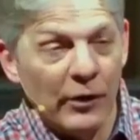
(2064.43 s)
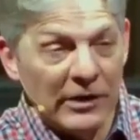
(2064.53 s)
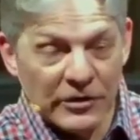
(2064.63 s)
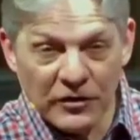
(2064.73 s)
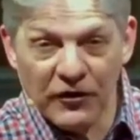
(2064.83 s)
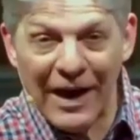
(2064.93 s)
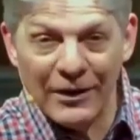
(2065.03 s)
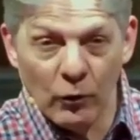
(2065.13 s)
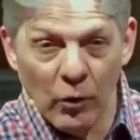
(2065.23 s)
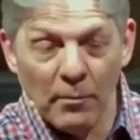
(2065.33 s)
And if we can
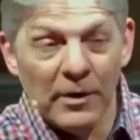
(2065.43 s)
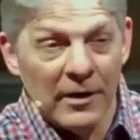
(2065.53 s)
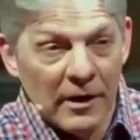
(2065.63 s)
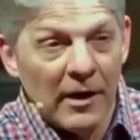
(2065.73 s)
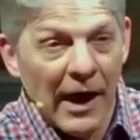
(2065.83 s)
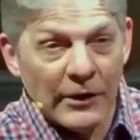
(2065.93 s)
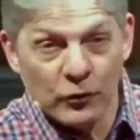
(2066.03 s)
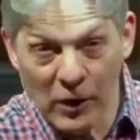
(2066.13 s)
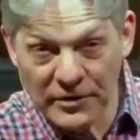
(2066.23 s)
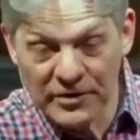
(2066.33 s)
just follow him
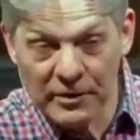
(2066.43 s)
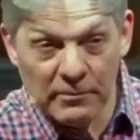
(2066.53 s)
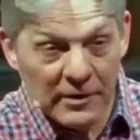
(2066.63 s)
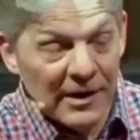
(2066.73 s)
and trust